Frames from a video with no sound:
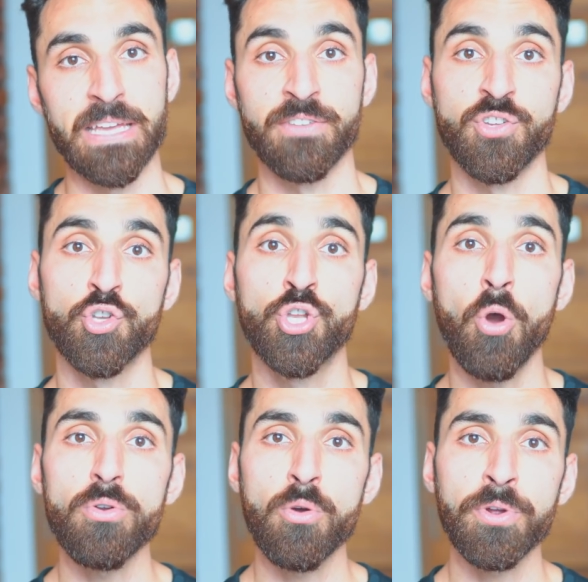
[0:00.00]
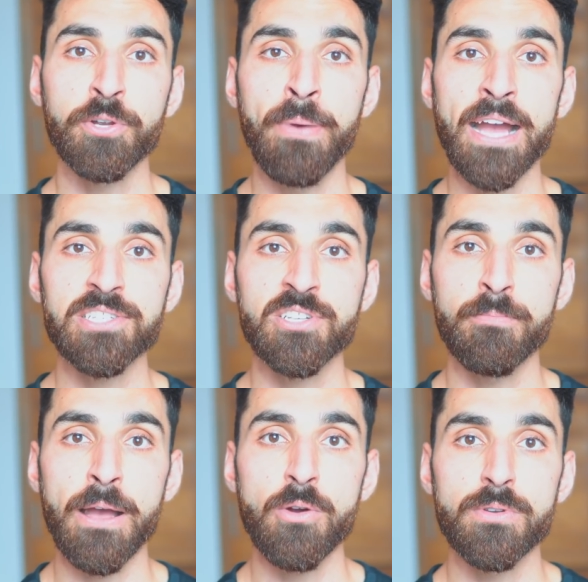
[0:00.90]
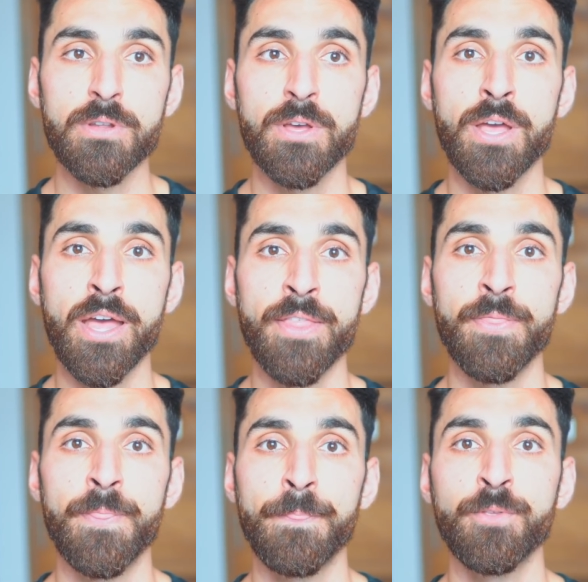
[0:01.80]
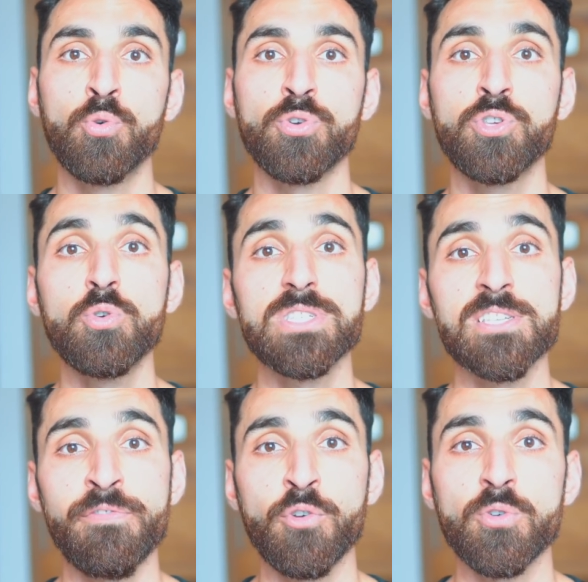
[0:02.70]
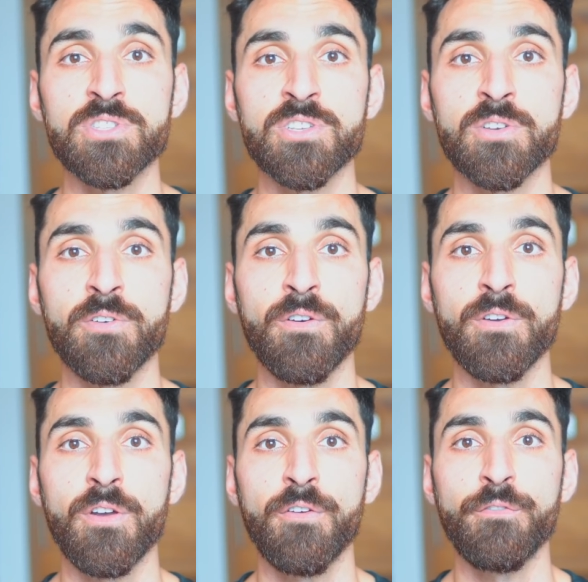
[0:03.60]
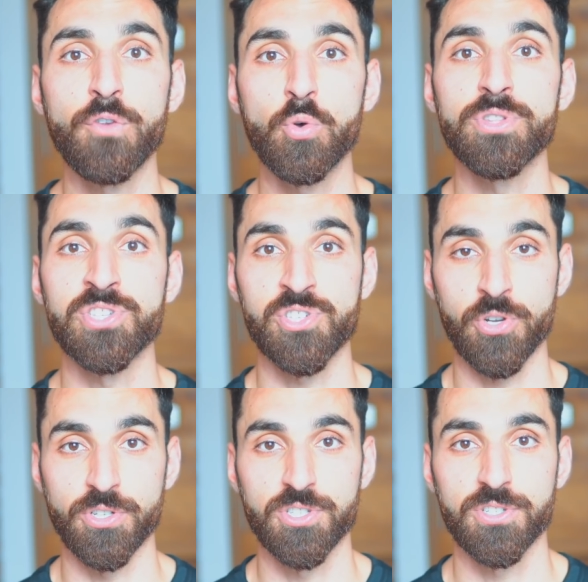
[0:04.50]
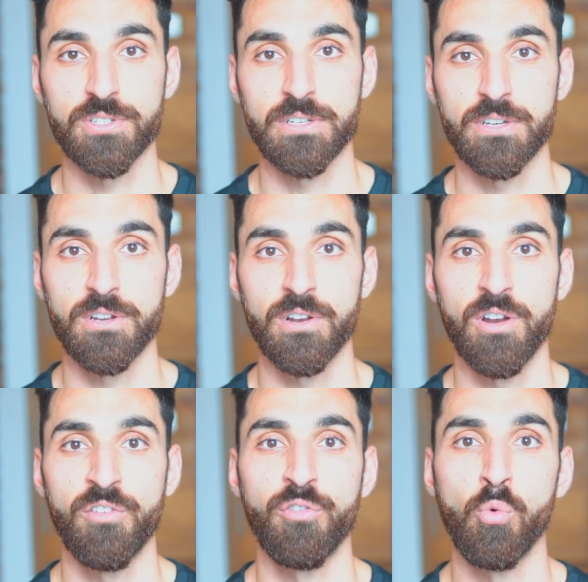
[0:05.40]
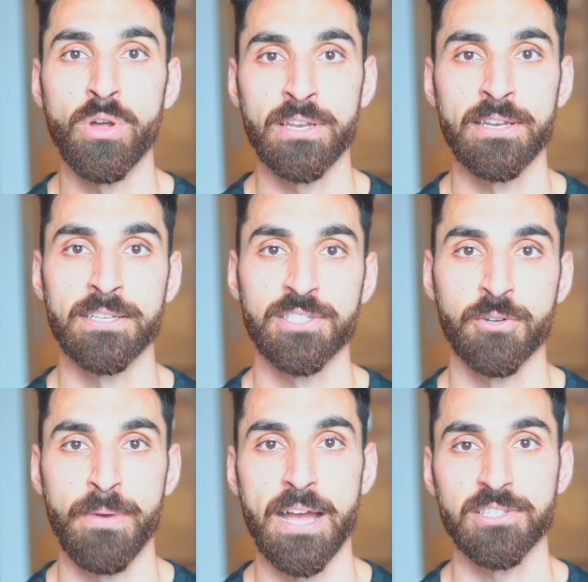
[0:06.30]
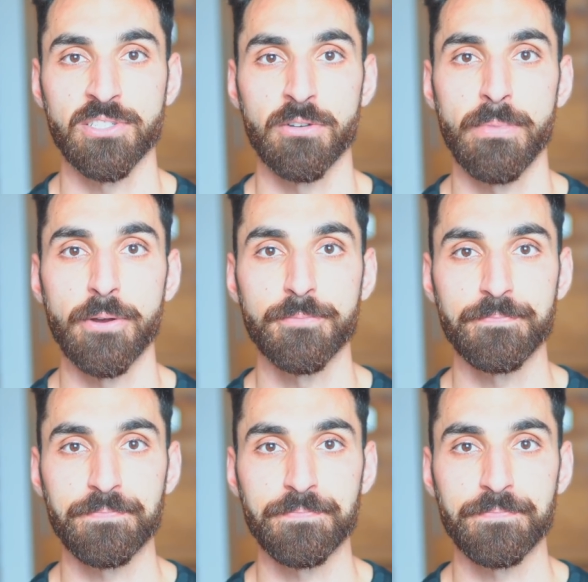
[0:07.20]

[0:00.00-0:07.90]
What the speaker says: And if you don't know what you're passionate about, you will use this fuel to fuel the search for what it is you're passionate about.